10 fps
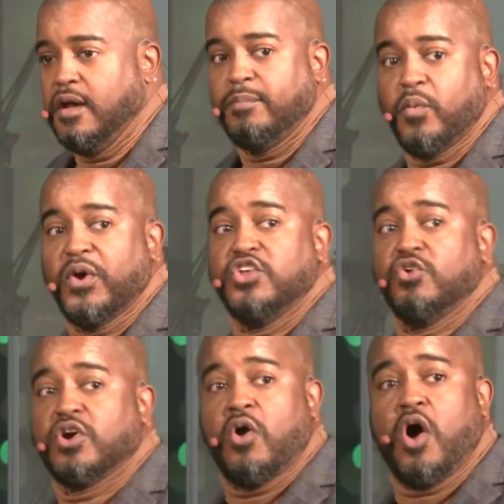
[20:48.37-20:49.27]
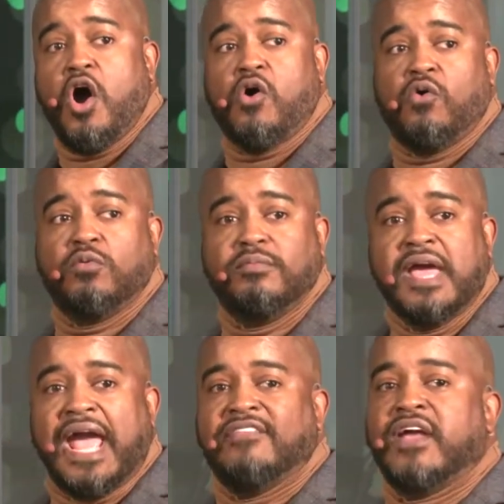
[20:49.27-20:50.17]
But when you go home
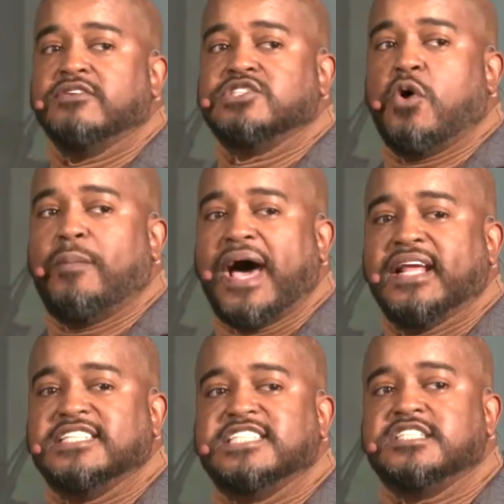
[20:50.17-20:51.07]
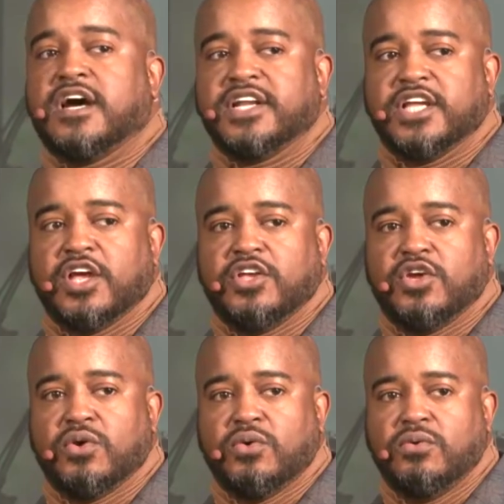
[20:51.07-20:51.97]
and there's nobody studying
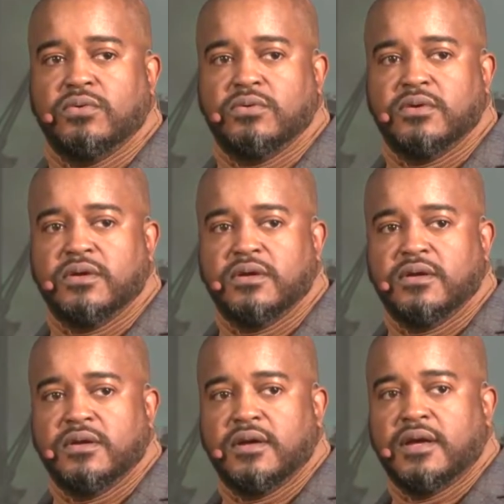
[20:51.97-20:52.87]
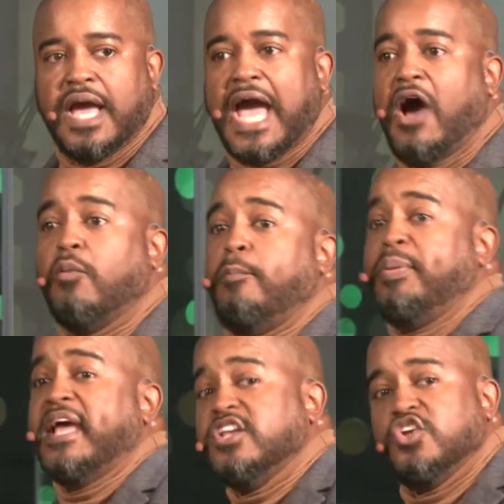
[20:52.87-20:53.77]
you, how
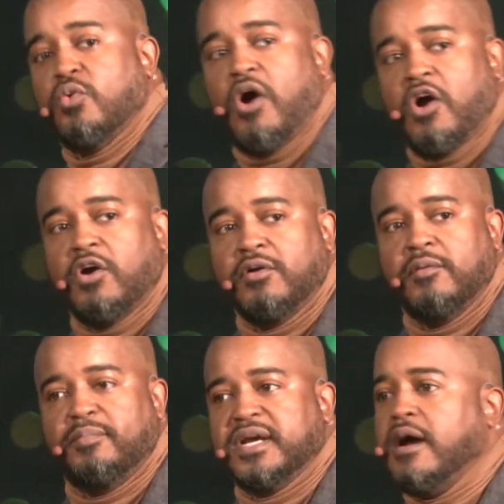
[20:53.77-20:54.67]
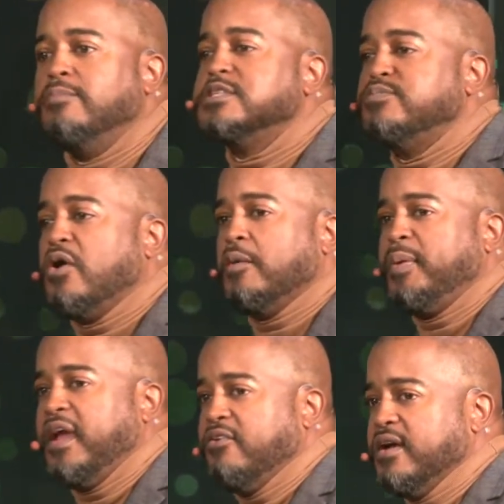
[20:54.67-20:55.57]
big you are becomes more
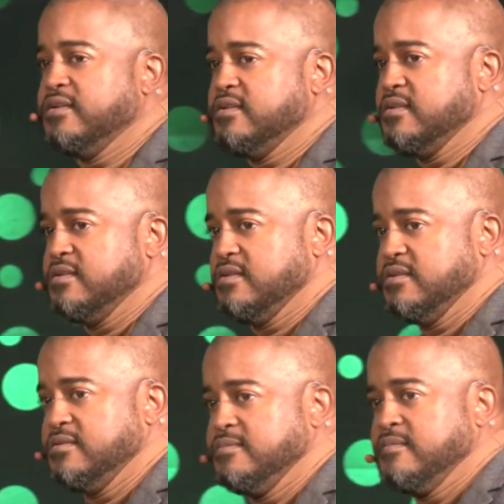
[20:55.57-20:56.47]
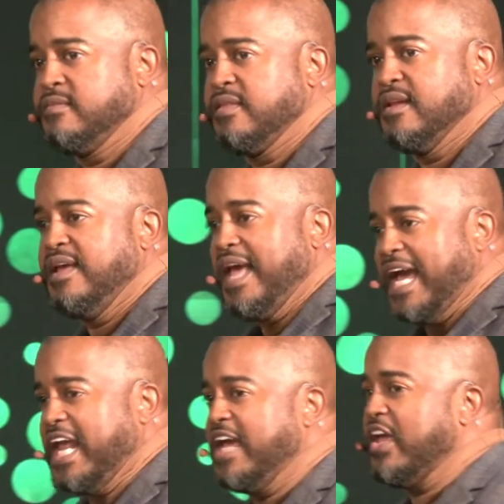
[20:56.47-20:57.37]
apparent.
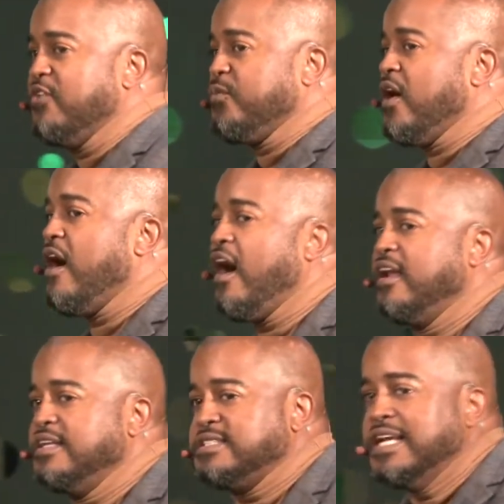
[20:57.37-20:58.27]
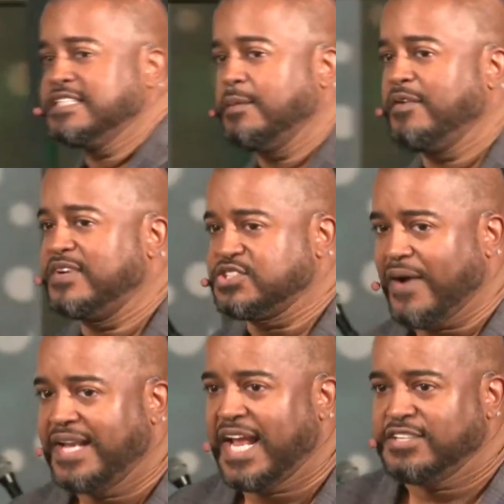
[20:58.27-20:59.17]
And if we're honest, some of us
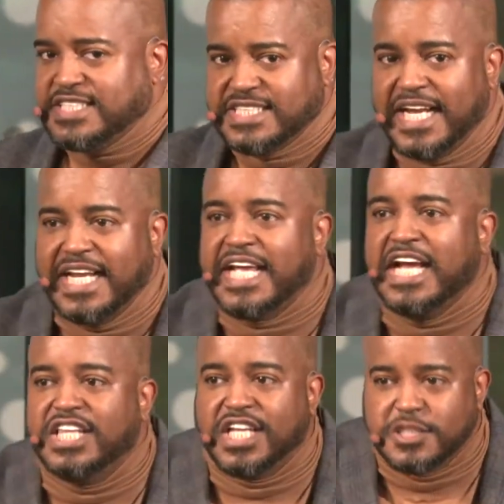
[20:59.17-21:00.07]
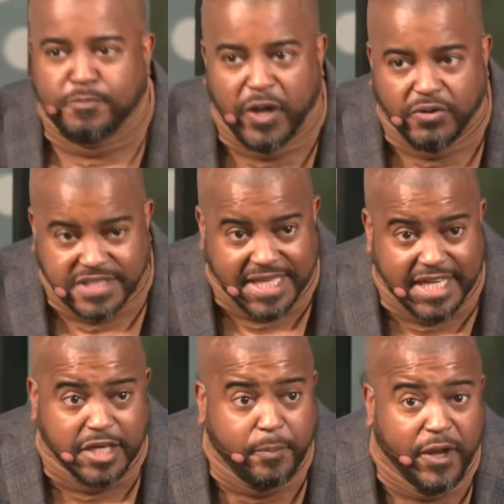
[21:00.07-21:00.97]
right now, sitting in this pew, sitting
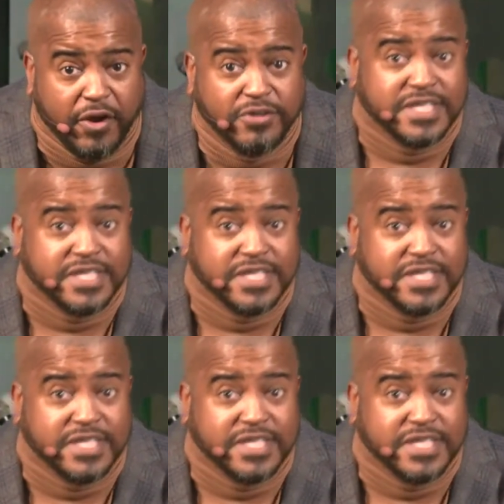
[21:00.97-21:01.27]
in the pews,